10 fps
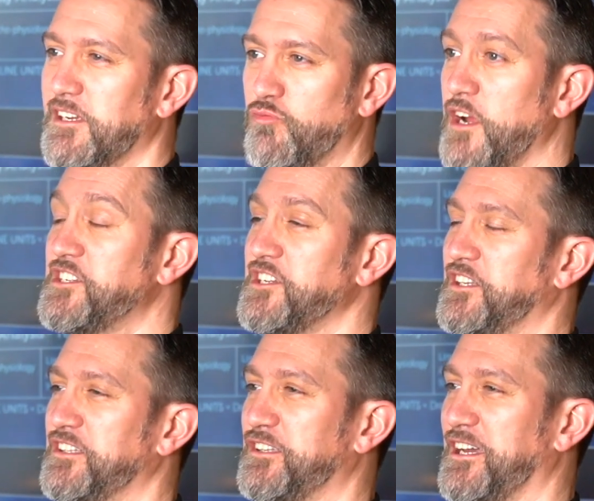writing your
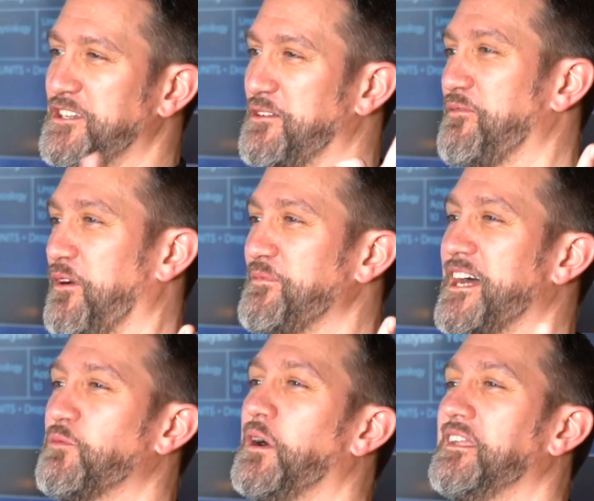dissertation from
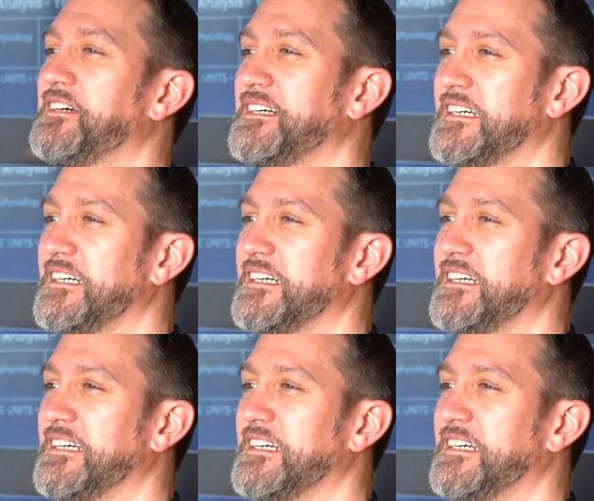day 1,